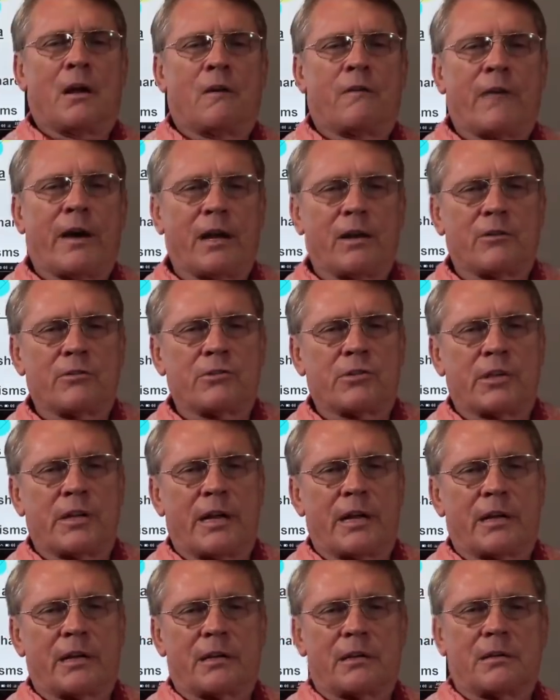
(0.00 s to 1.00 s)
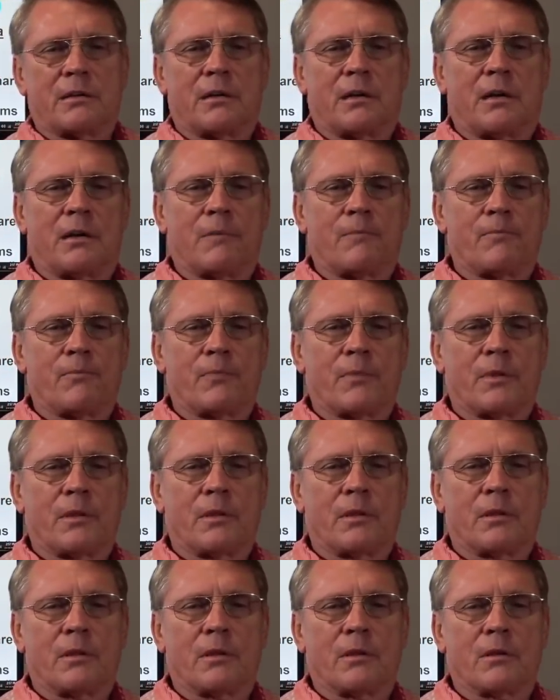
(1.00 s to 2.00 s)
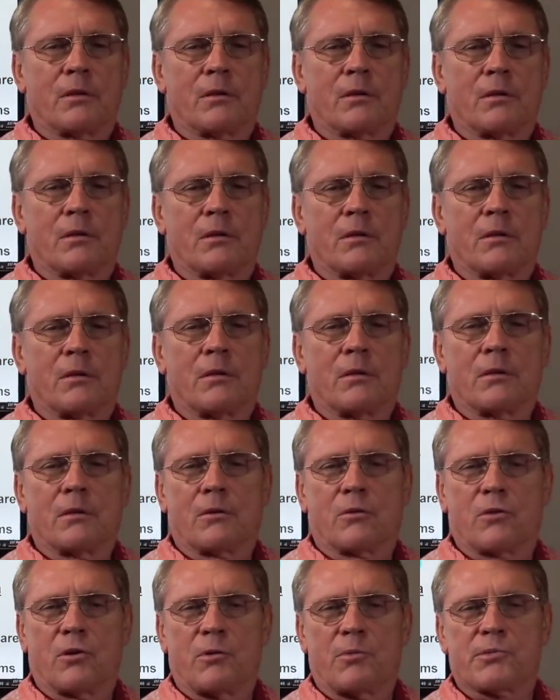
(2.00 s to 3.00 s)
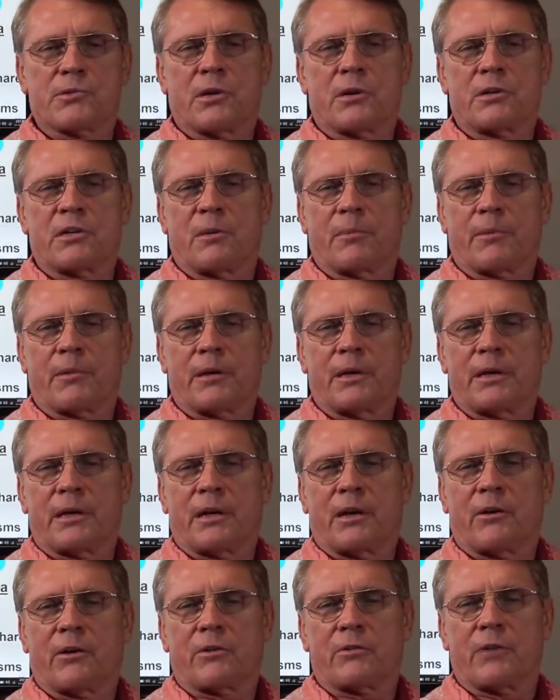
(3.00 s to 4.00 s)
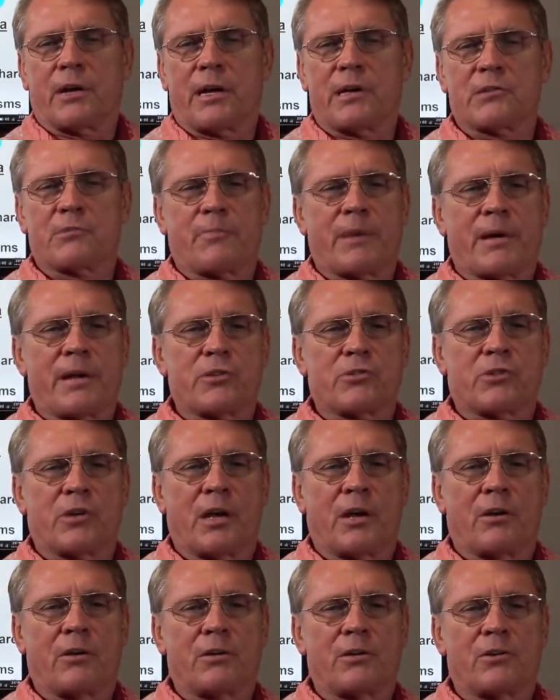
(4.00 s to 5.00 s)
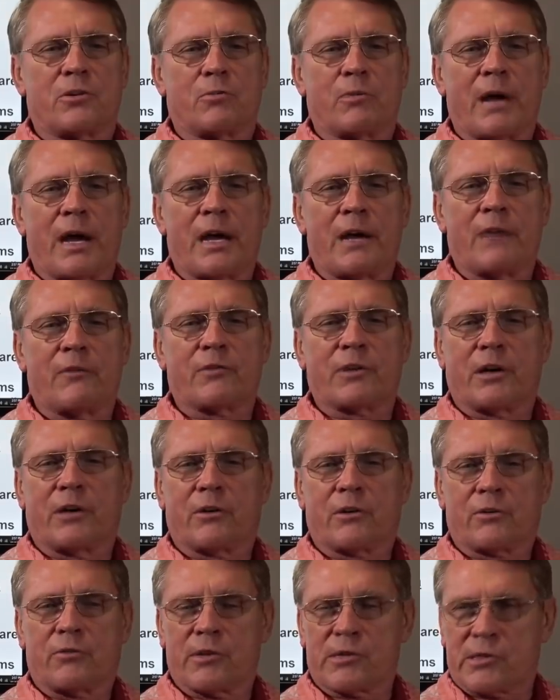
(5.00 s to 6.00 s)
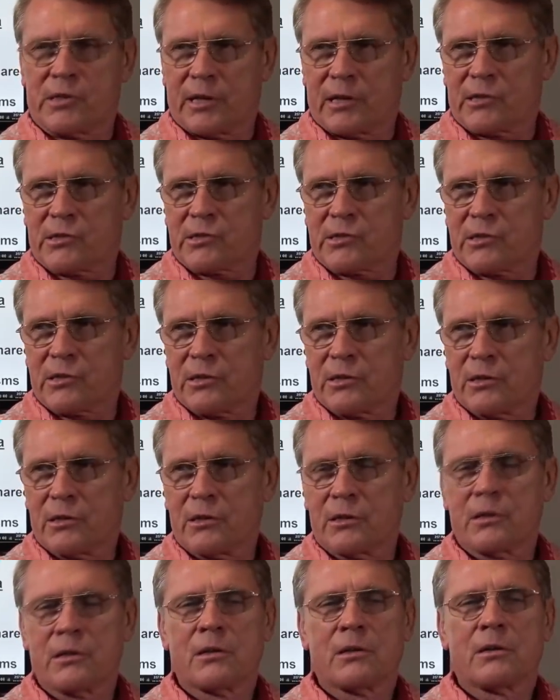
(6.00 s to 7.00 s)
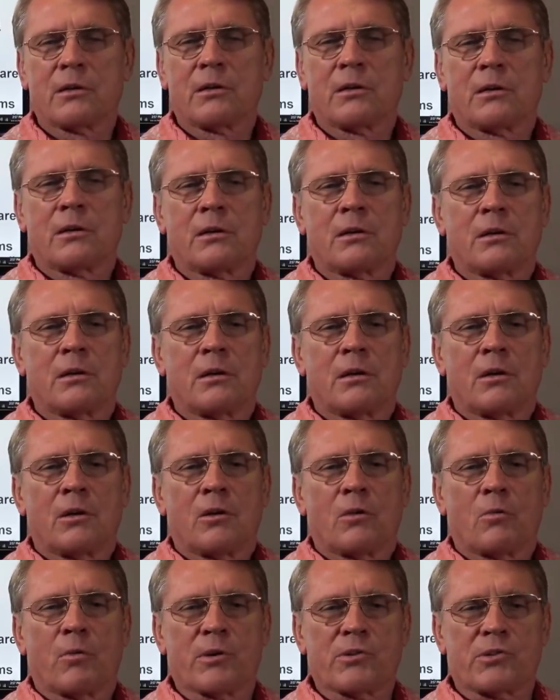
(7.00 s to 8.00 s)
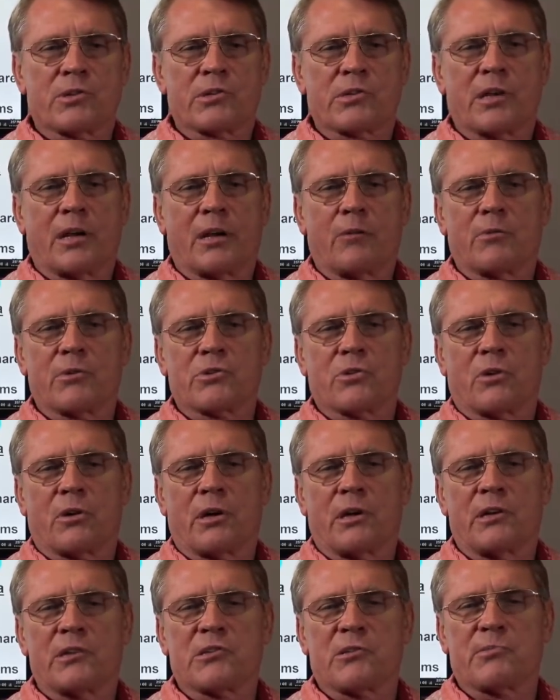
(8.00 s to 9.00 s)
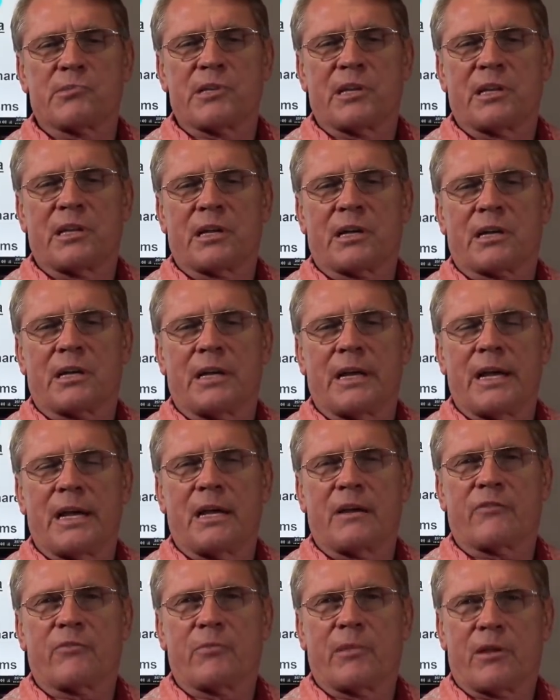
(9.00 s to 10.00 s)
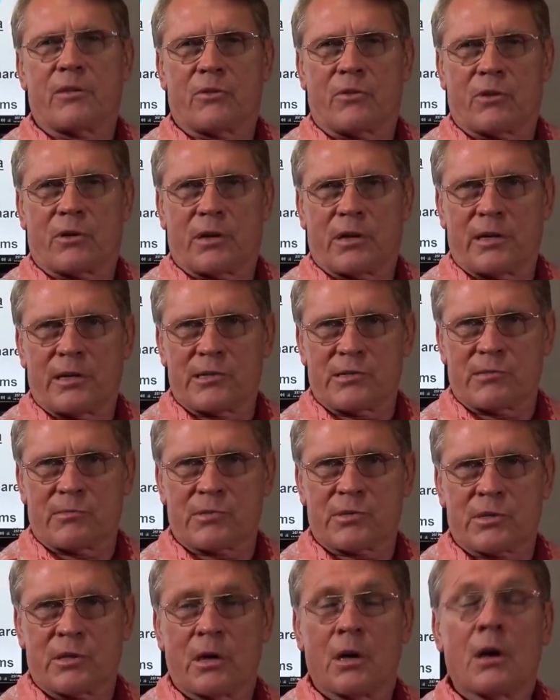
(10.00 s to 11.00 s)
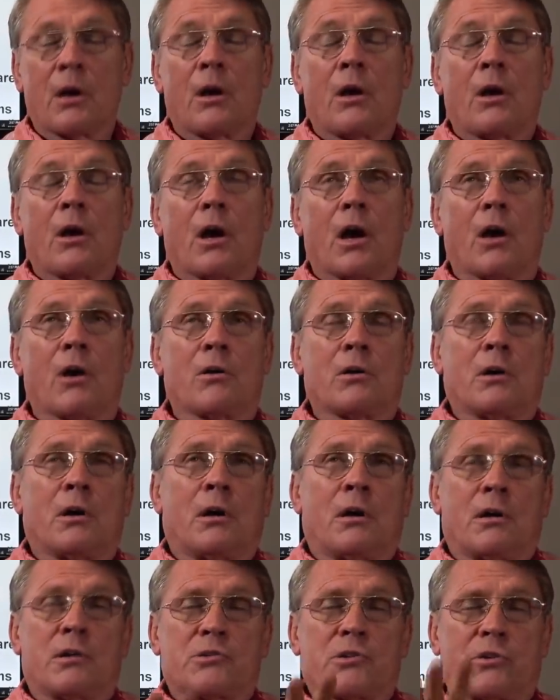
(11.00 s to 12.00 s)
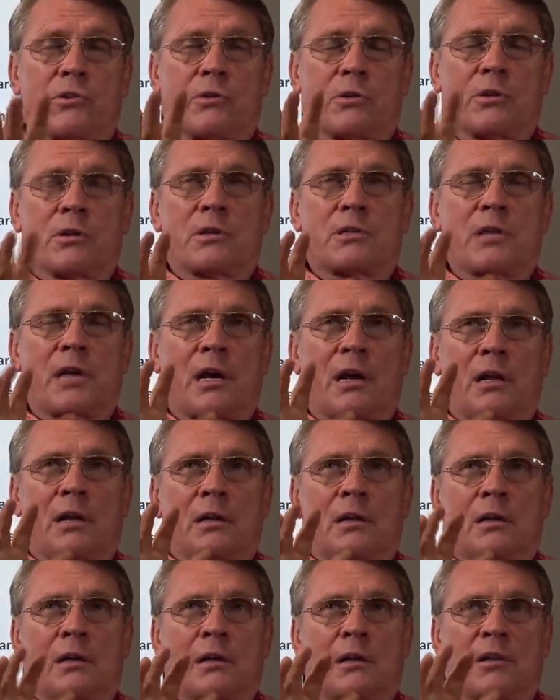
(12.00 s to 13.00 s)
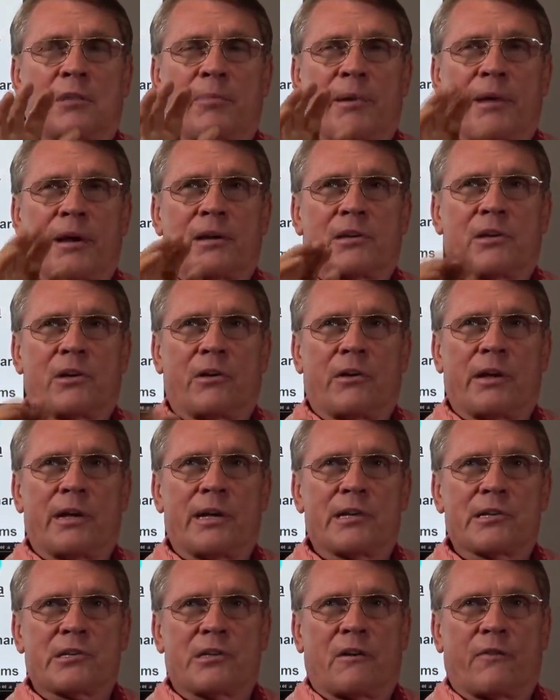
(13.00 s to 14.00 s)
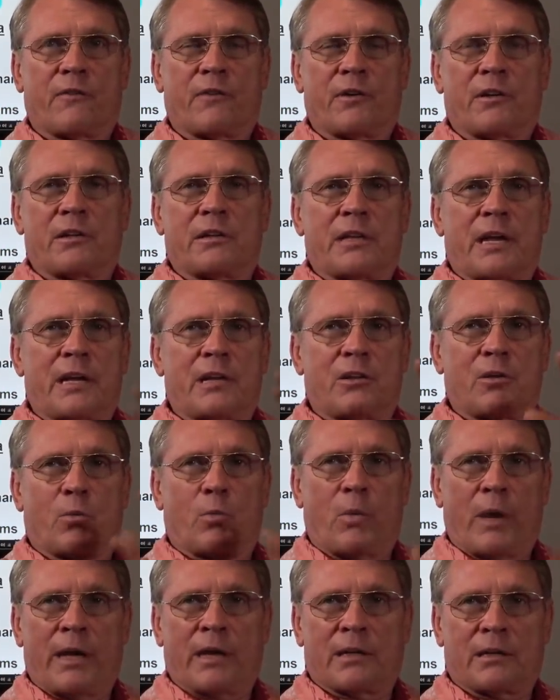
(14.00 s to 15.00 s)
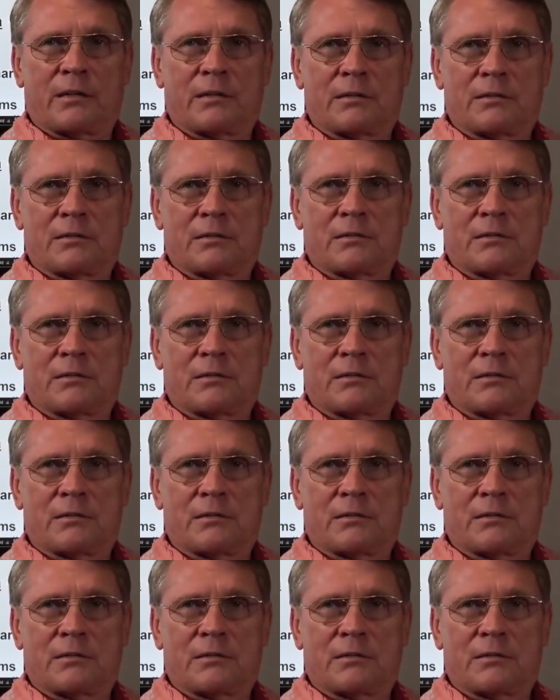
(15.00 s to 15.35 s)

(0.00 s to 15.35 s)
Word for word: Phylogenetic uh, groups are typically characterized by shared derived characteristics, which distinguish organisms in the clade from other organisms. Oh, so you can tell the bacteria is different than the whale.